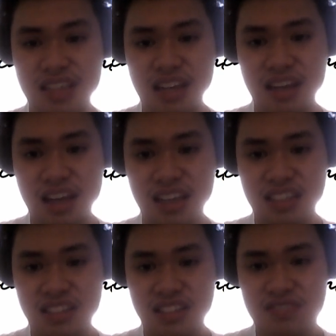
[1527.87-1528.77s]
and
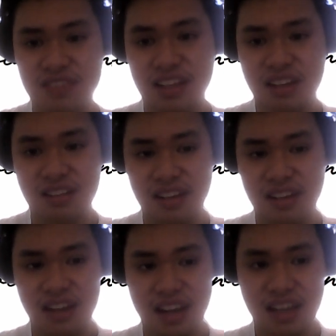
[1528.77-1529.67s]
access VLAN on
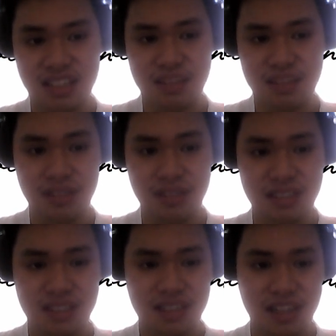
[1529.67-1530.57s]
an access
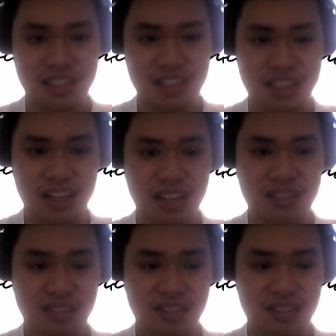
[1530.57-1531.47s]
ports / assigned
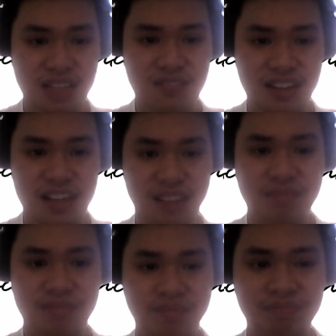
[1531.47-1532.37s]
to its same VLAN.
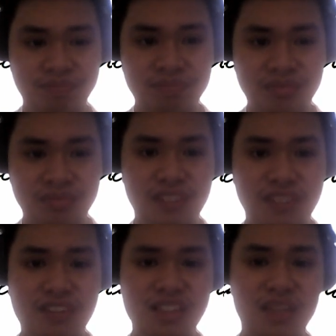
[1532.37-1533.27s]

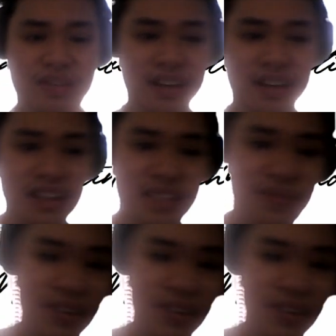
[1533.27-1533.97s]
First hop redundancy